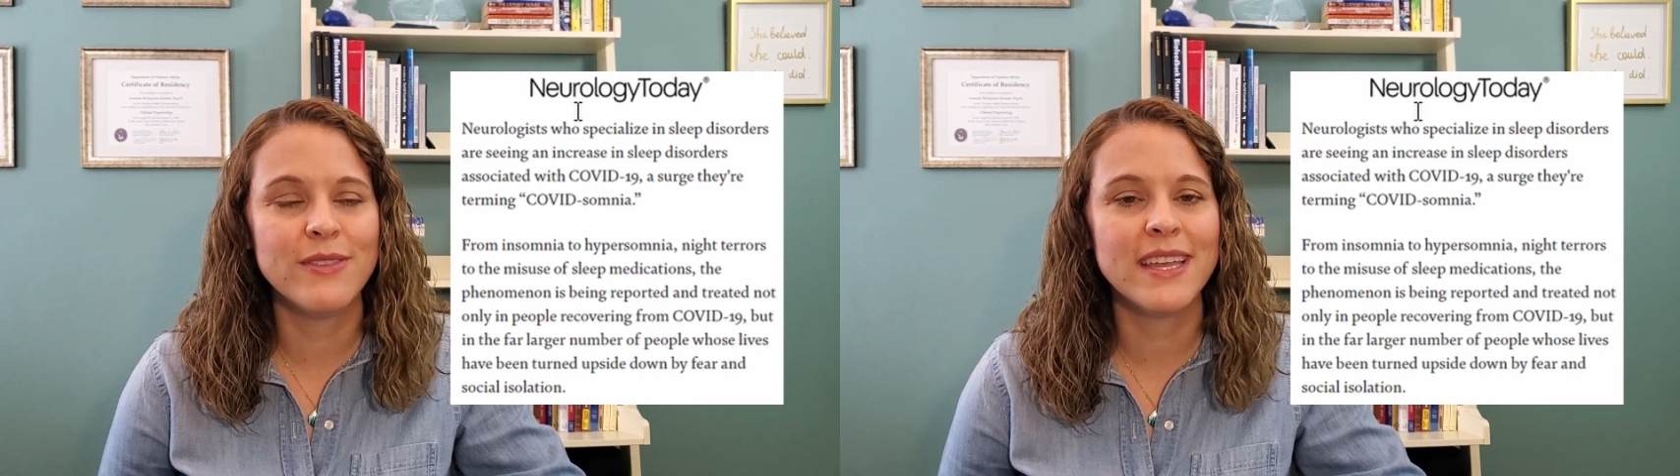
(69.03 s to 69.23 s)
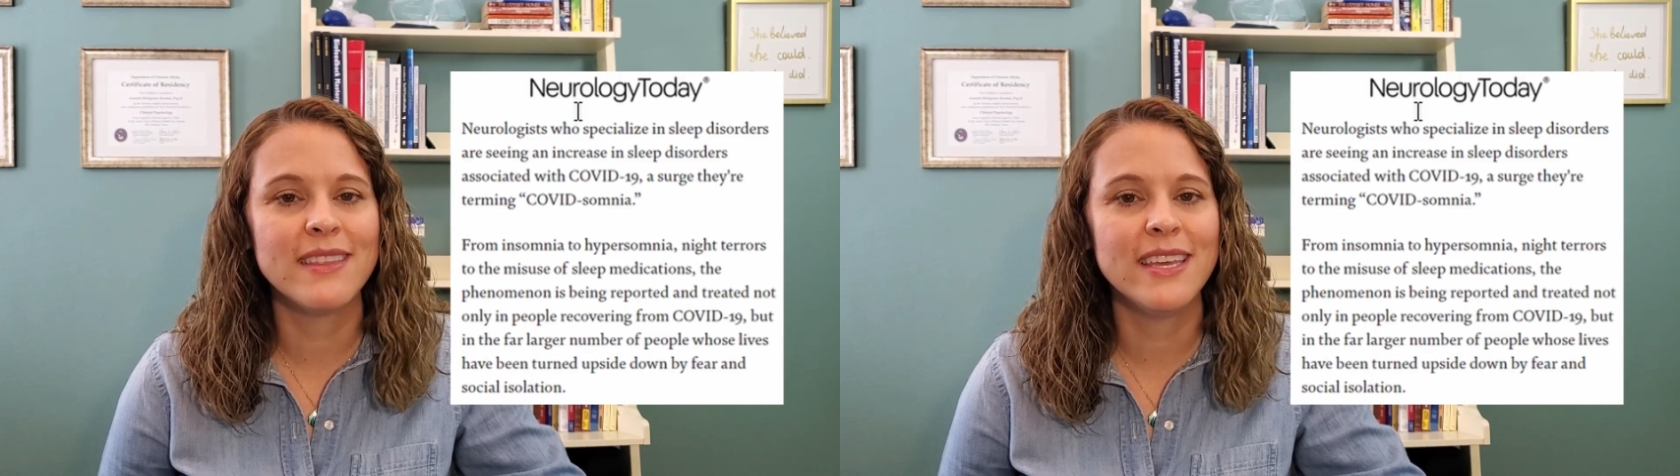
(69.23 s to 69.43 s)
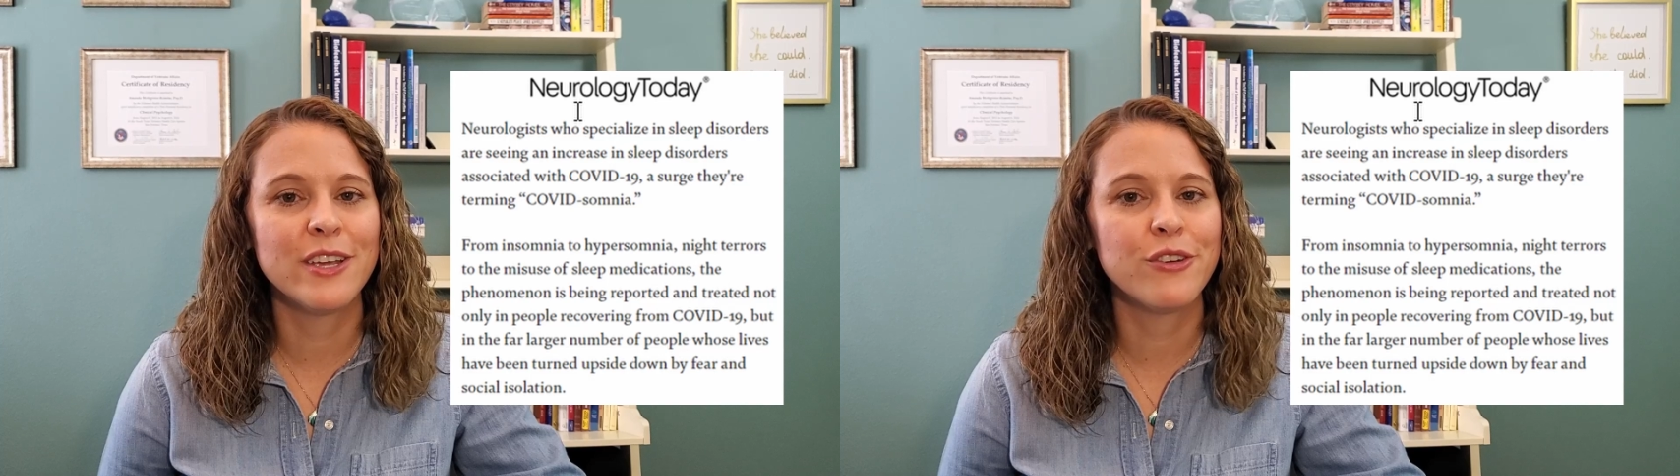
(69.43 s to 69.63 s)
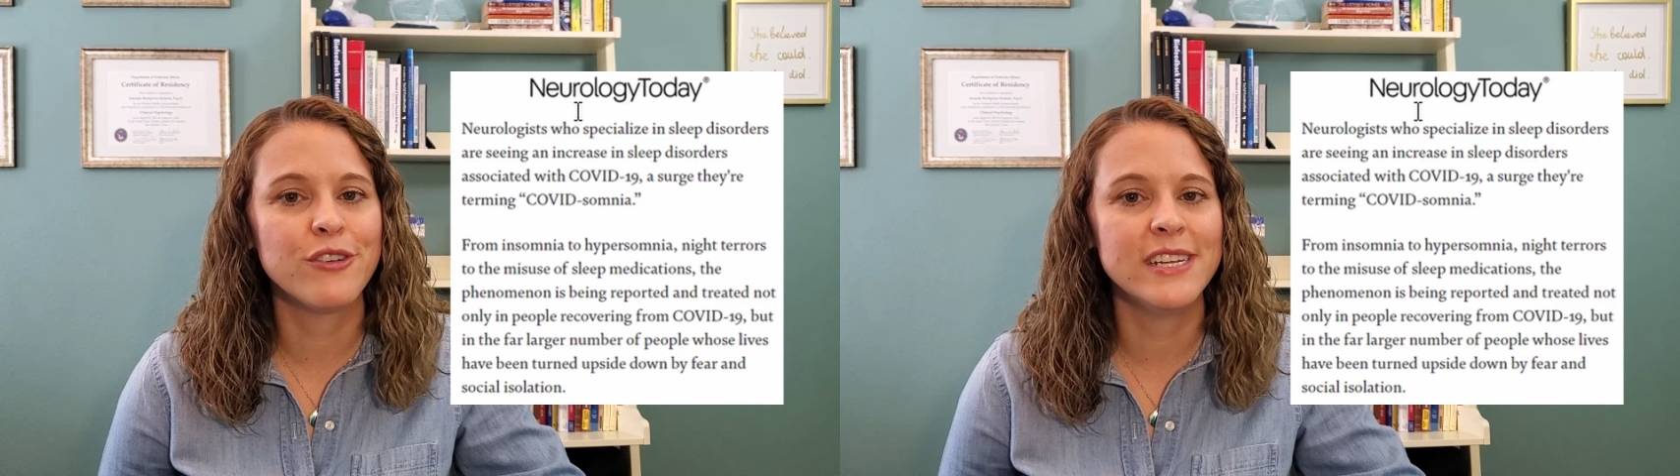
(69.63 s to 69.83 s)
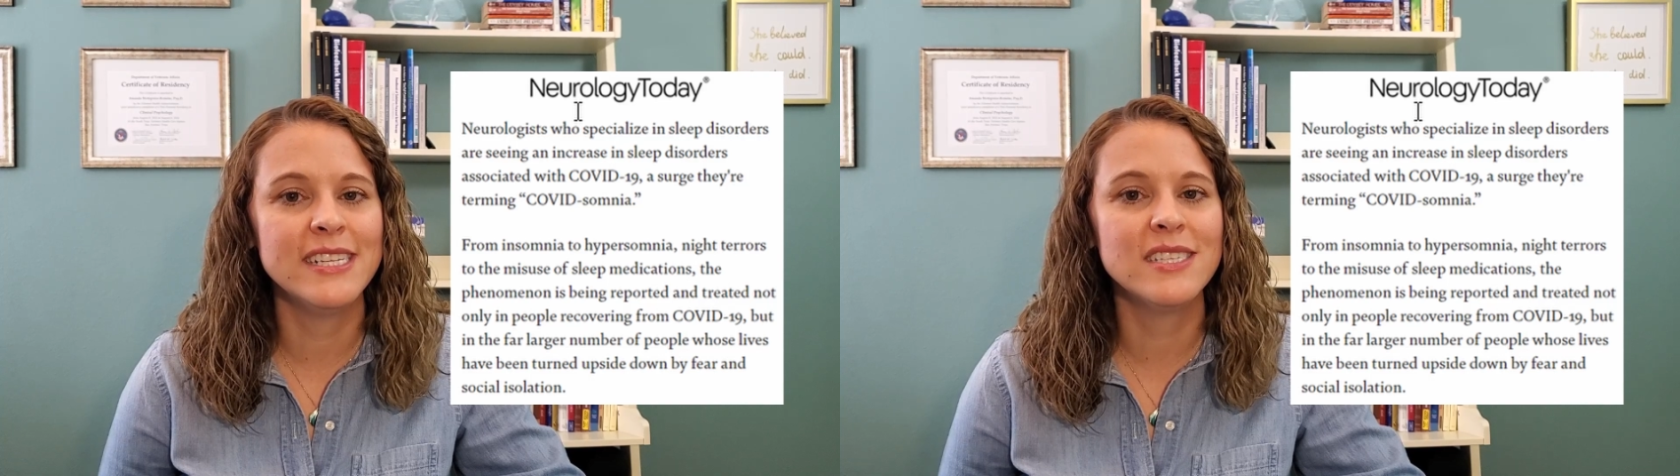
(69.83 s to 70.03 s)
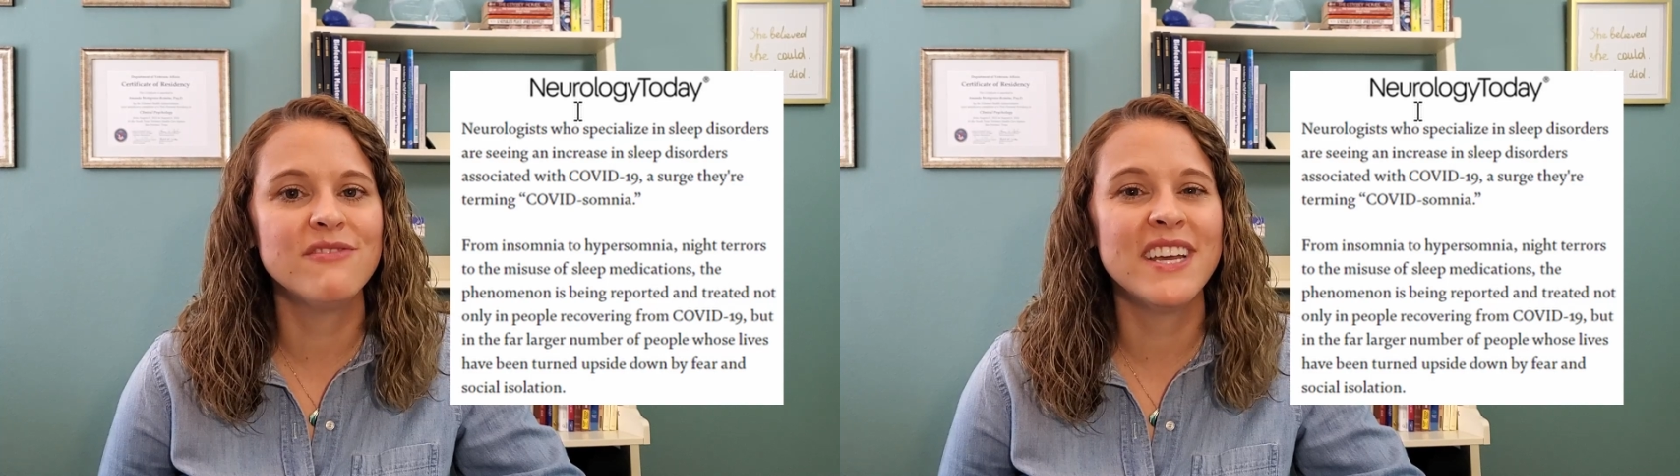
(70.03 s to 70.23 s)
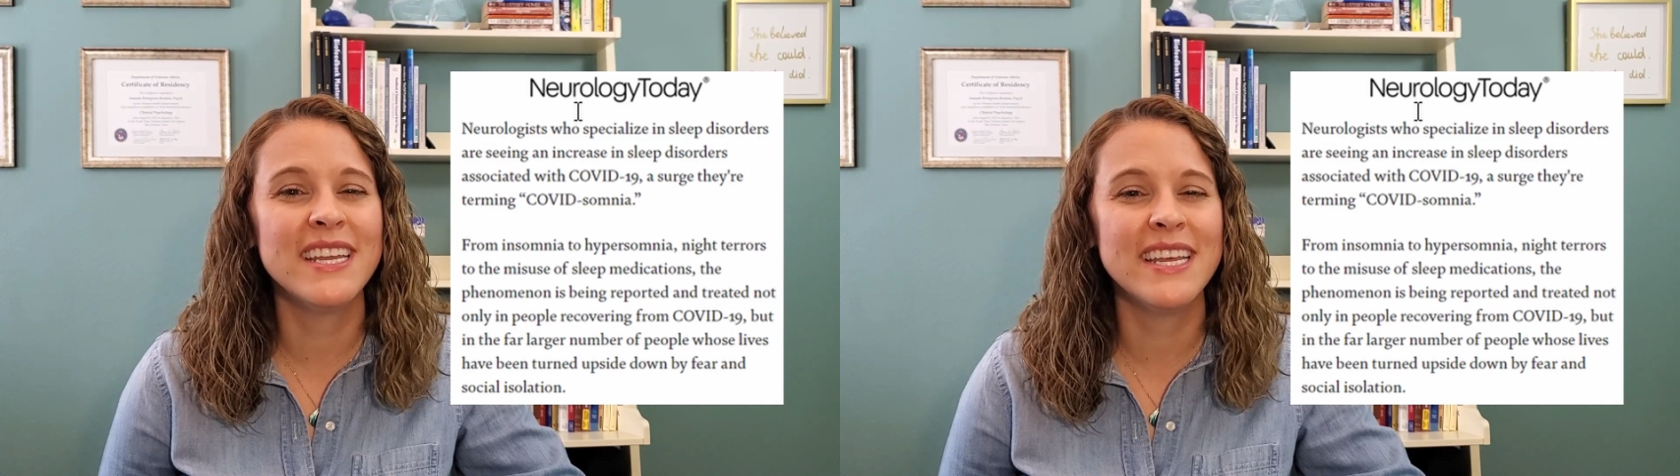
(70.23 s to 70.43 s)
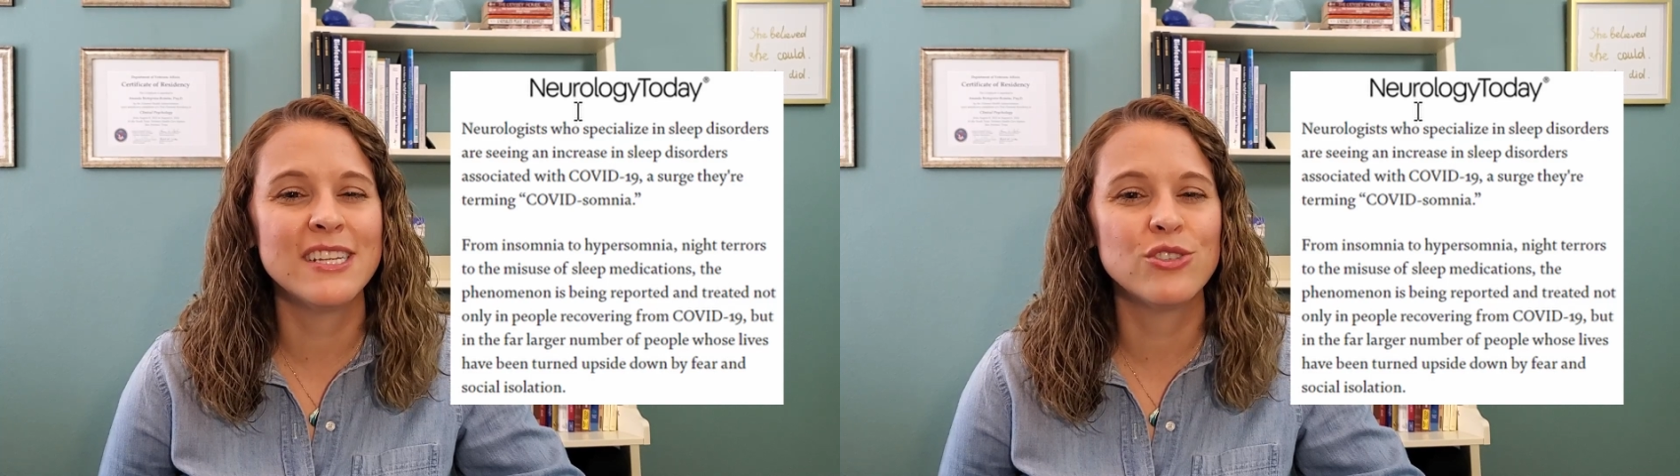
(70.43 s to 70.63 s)
that the increased
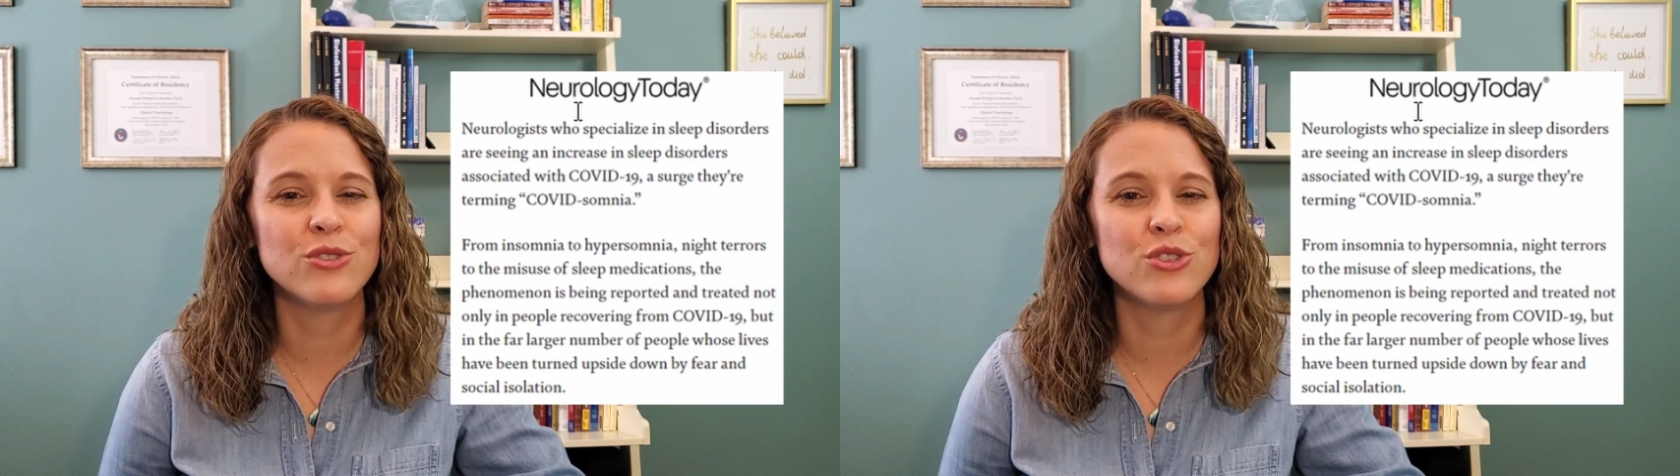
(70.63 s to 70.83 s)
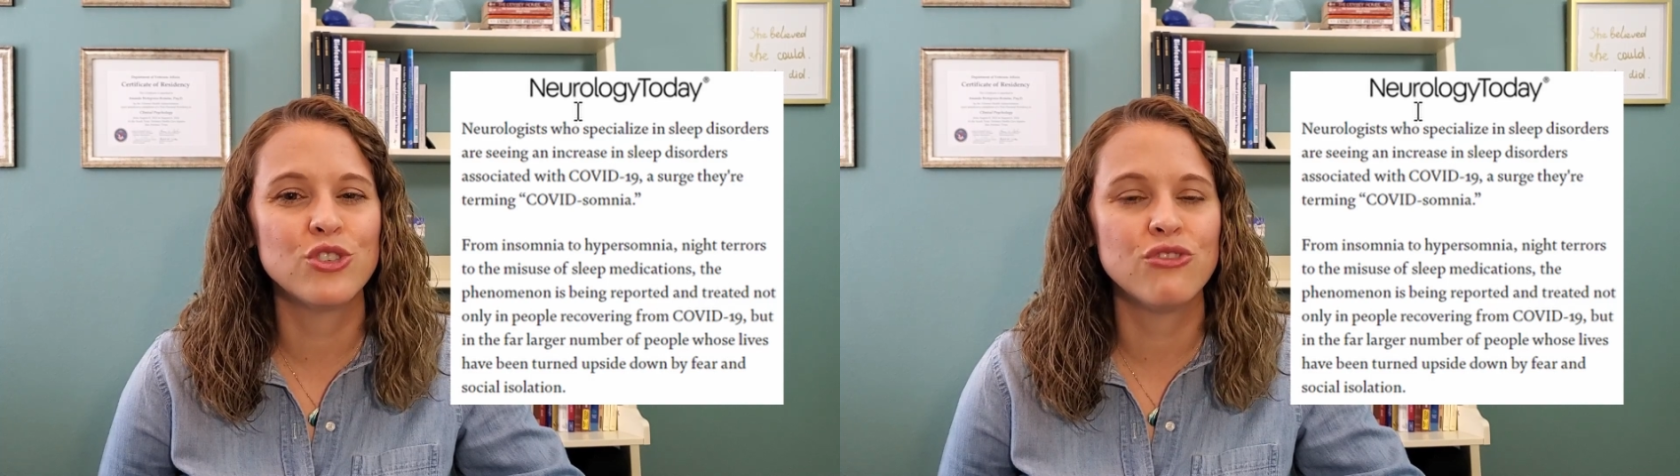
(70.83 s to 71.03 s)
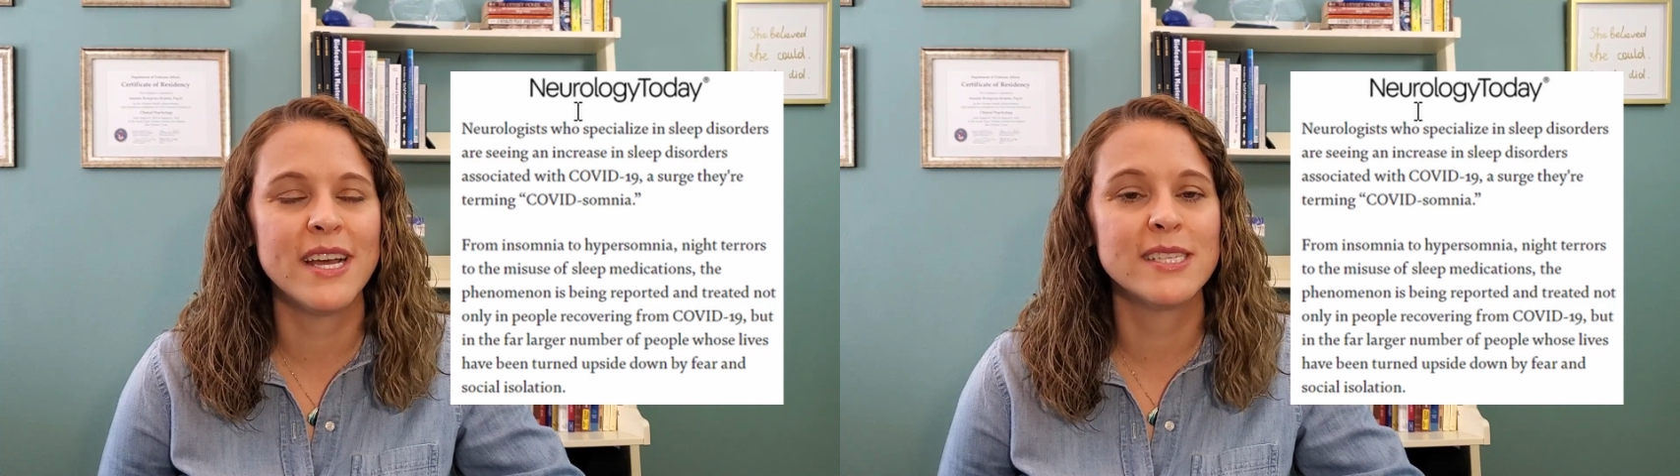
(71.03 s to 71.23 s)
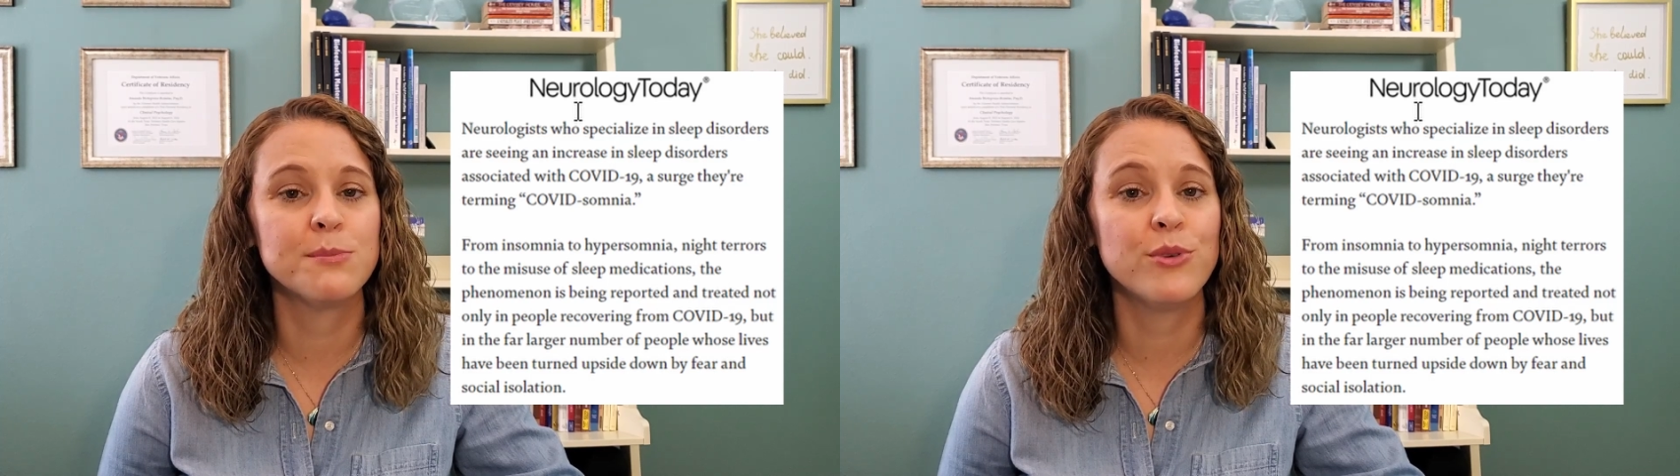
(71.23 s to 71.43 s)
financial stress